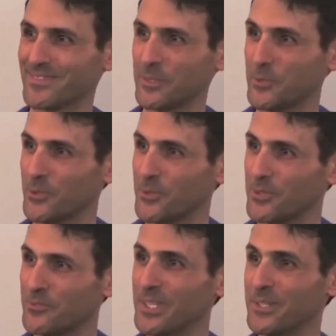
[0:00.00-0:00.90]
Do you know
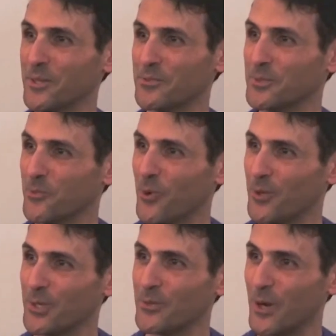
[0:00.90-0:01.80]
the feeling of the
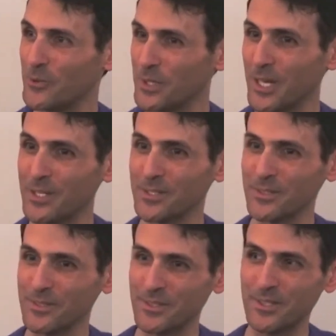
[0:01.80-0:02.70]
wall around the heart?